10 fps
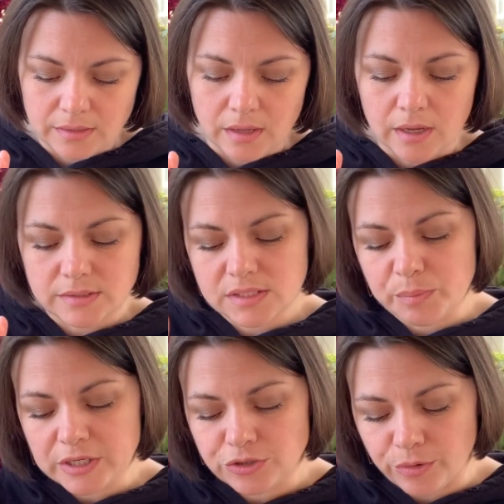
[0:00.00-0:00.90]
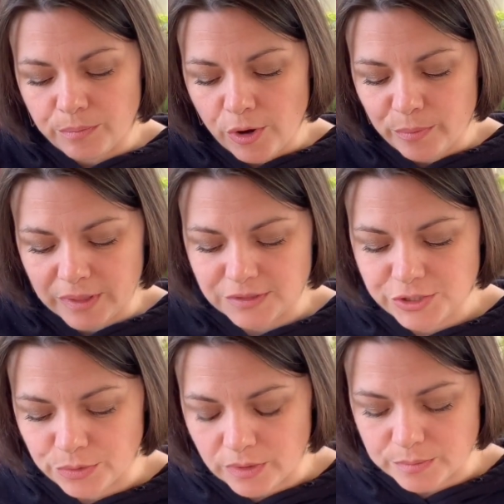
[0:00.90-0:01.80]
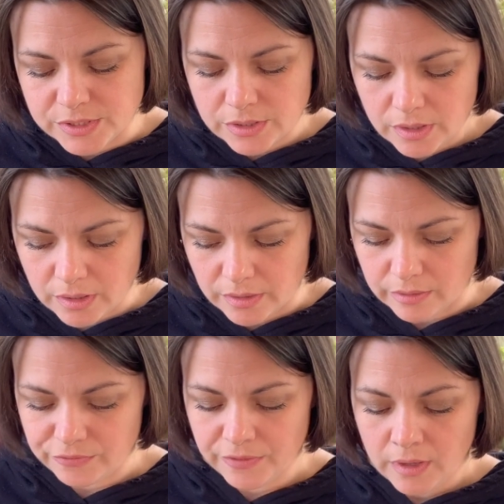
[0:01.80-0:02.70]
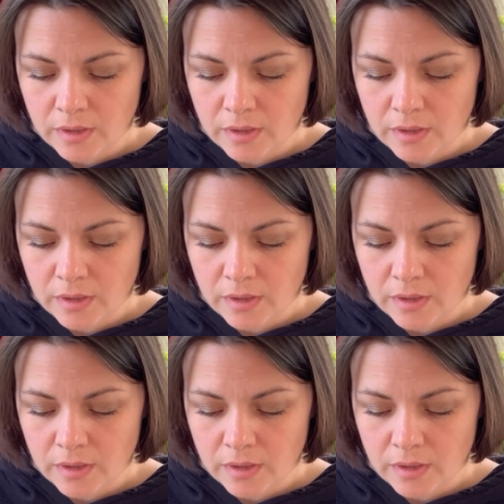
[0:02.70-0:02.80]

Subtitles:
a special moment to observe,